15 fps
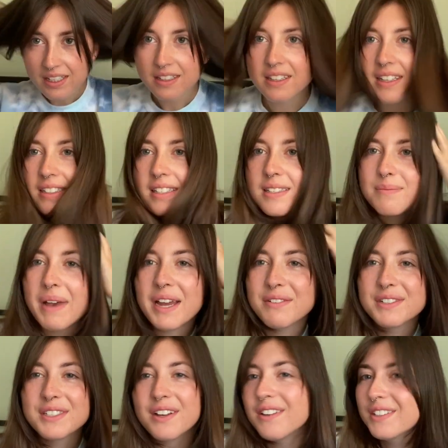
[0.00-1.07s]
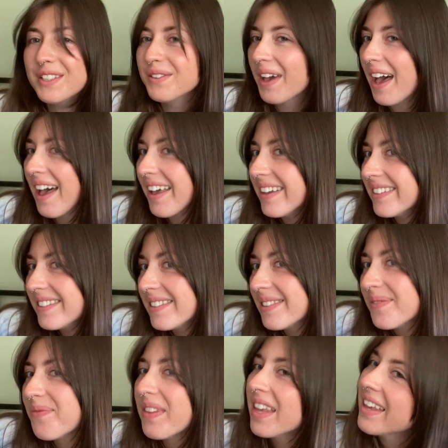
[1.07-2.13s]
This is my result, you guys.
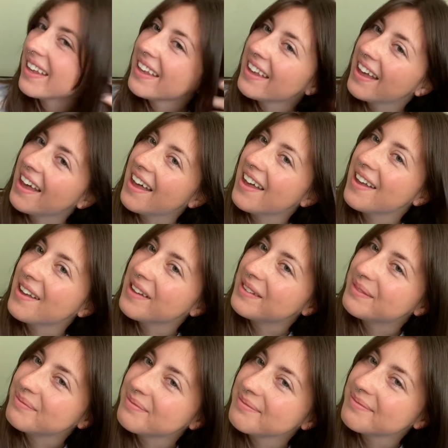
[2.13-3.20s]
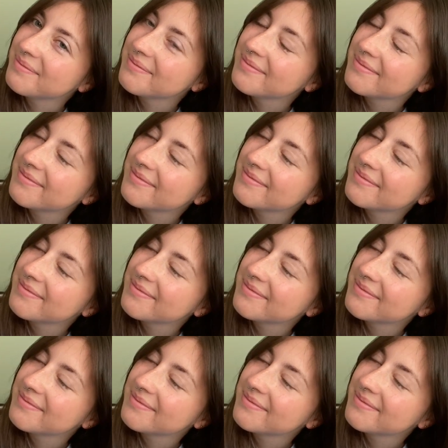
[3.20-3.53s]
Um,